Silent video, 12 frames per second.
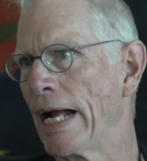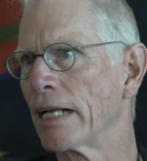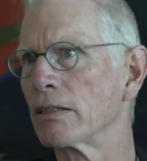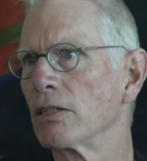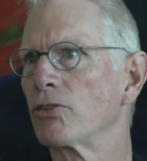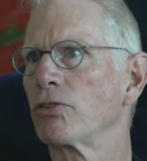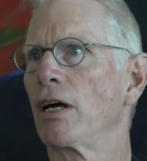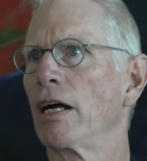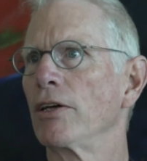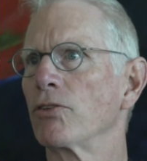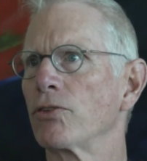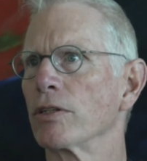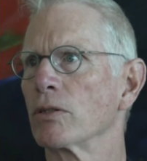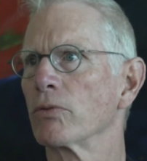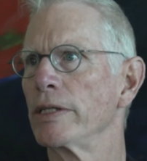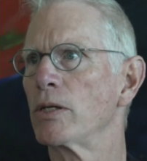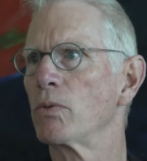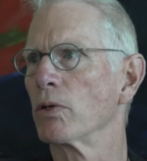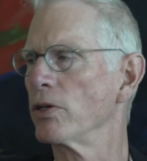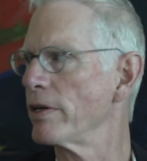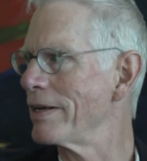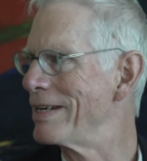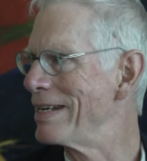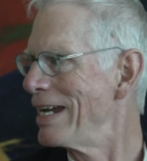anglicize the Greek
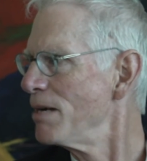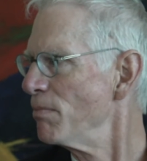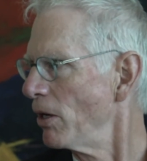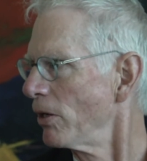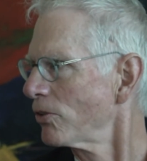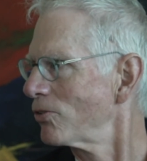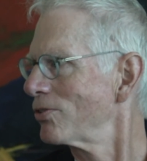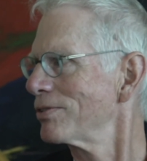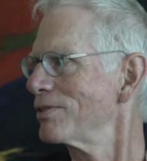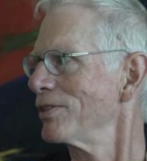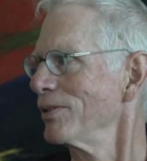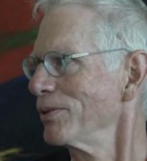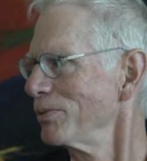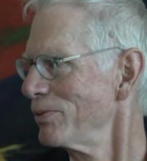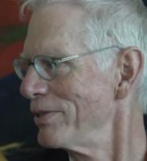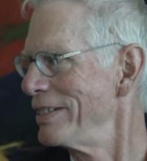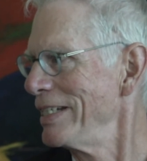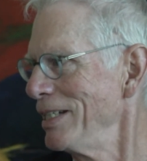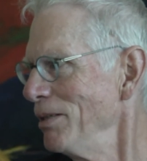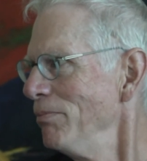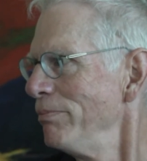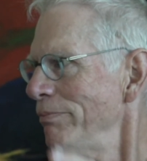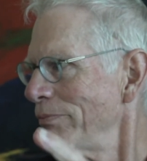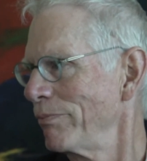word demos to
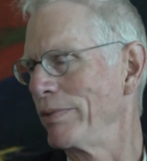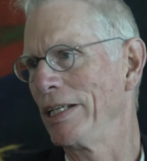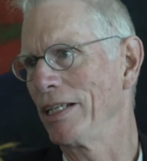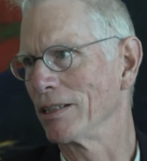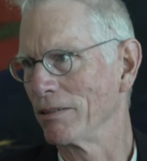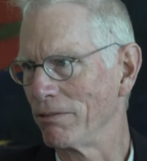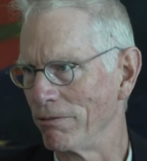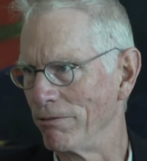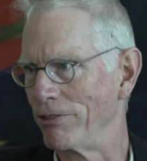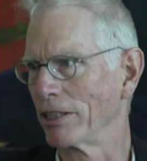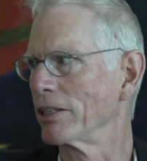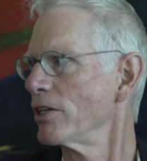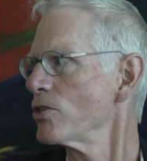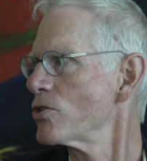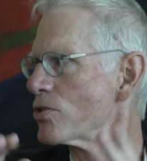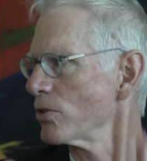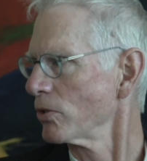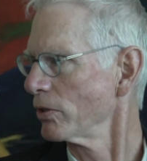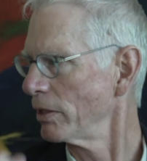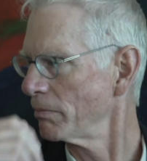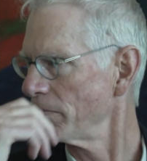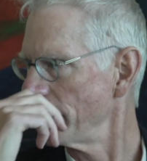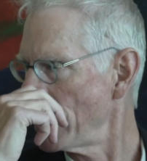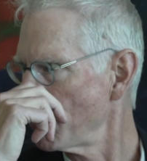deme, meaning a village or
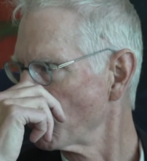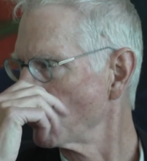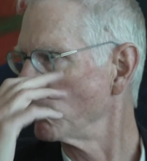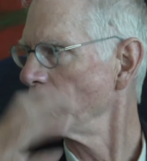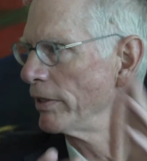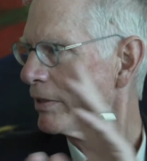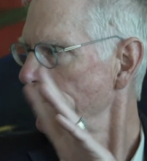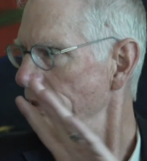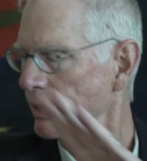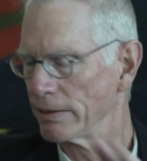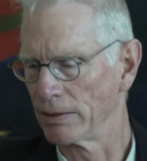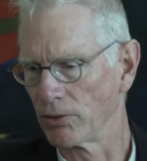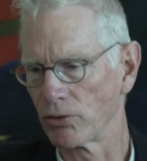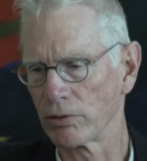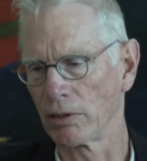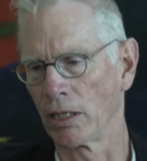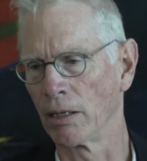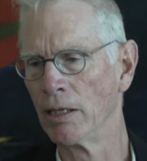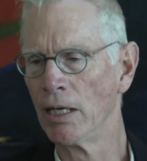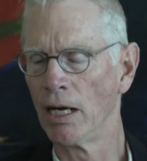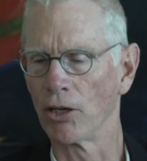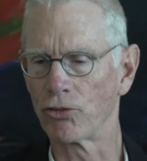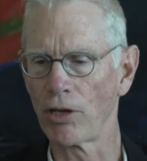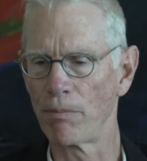a neighborhood that is uh,
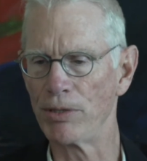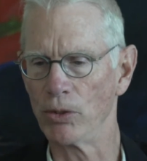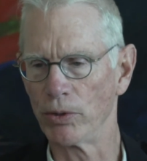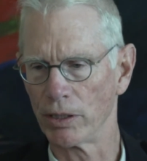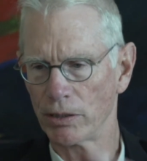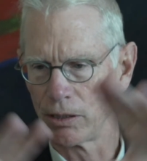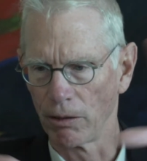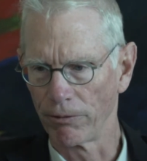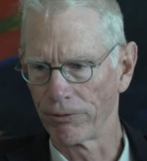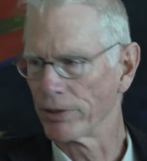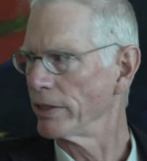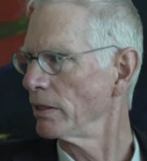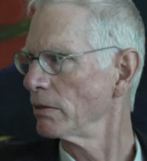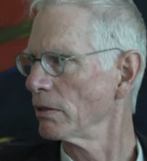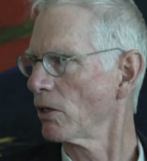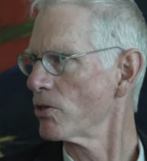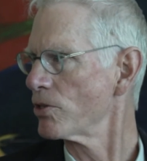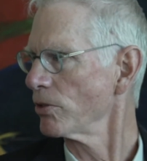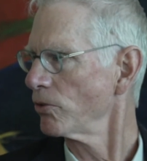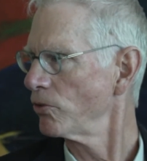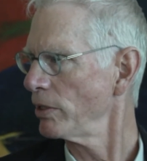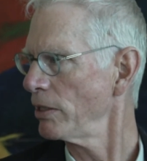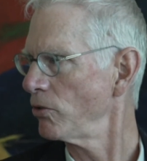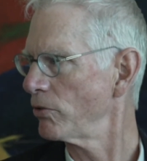a subunit of the larger
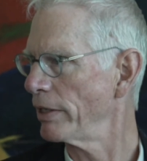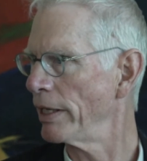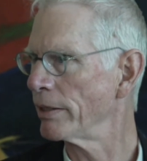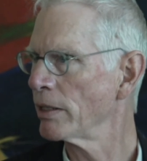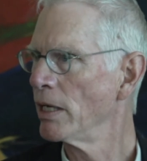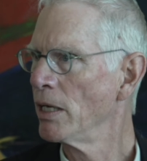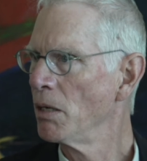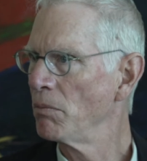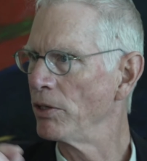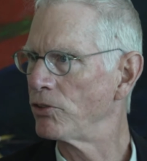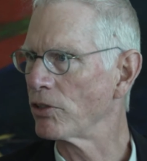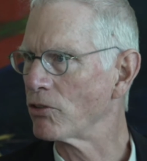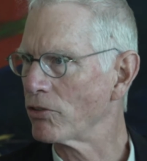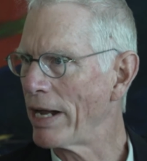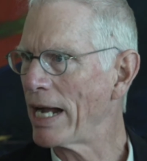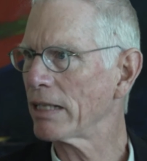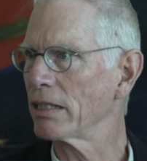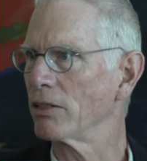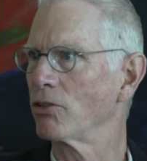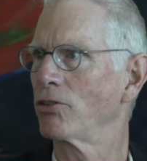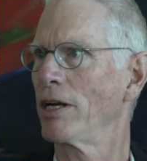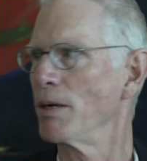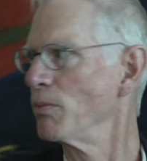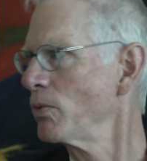city state. But it's exactly the
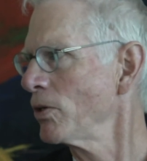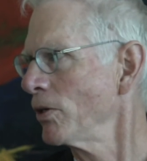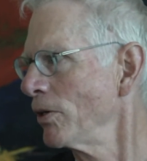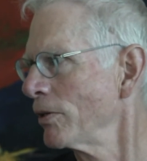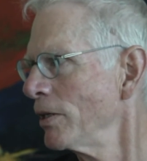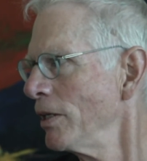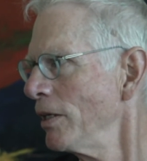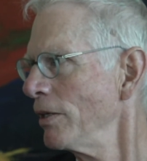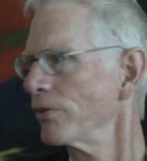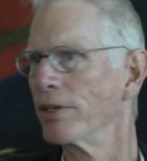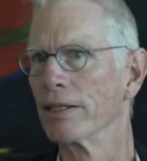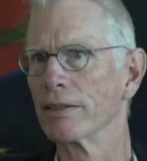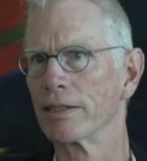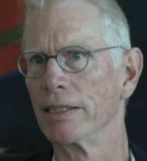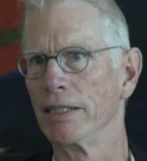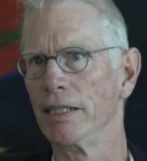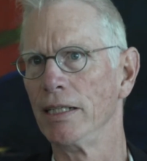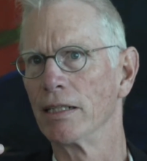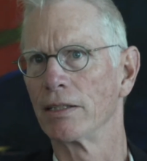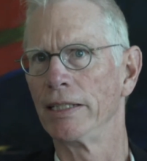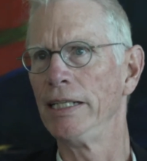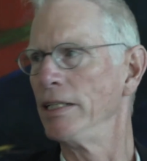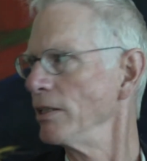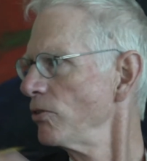same word that the
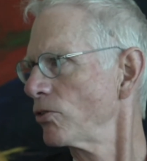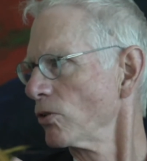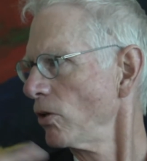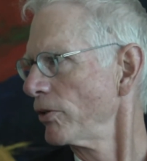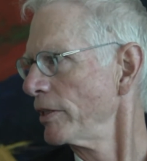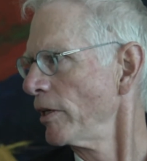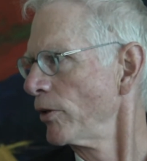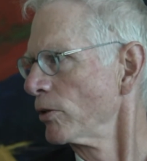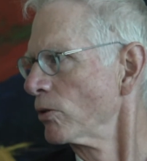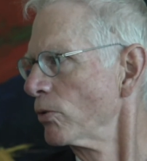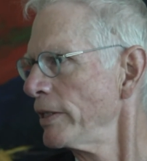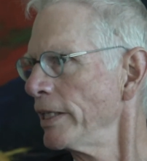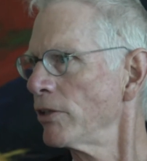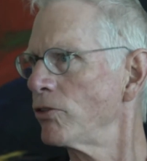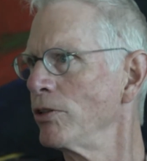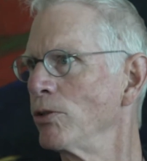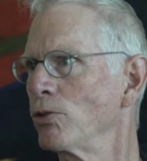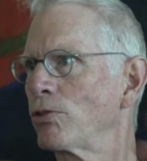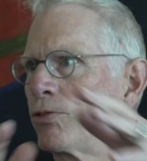Athenians or all the other Greeks used